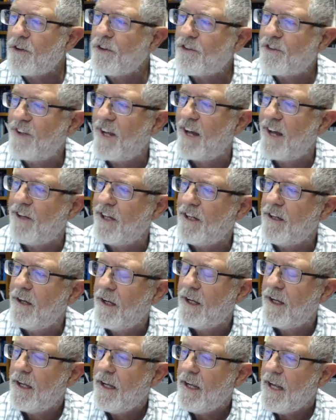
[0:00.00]
verse 7.
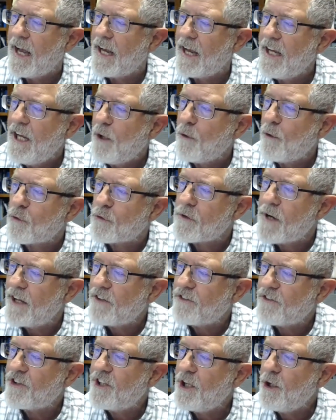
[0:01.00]
And he
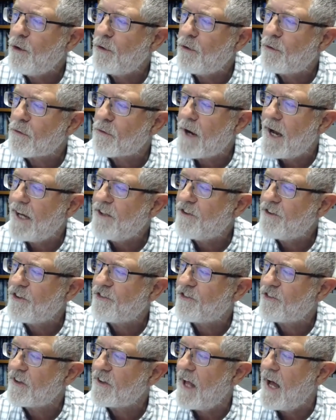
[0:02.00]
rescued
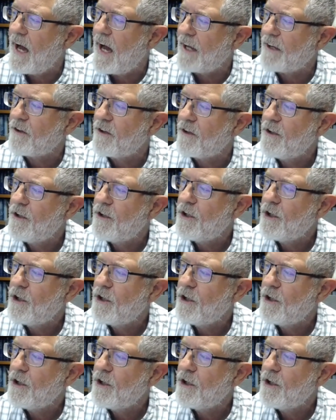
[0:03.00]
righteous Lot,